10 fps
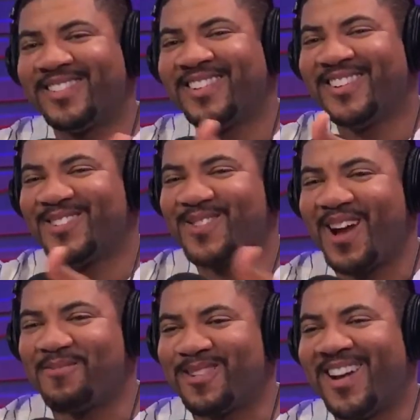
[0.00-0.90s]
A
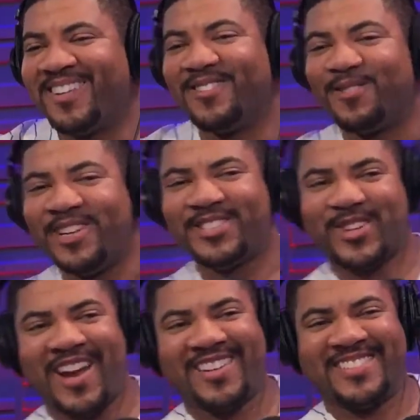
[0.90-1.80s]
wraparound. A reach
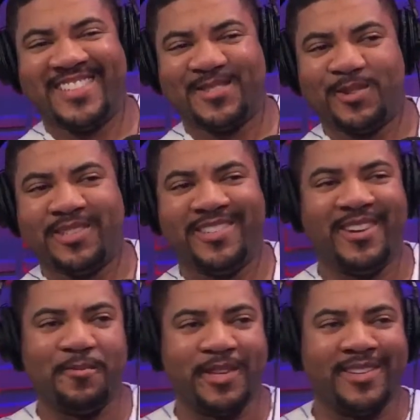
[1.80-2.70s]
around is this one. You know what I mean?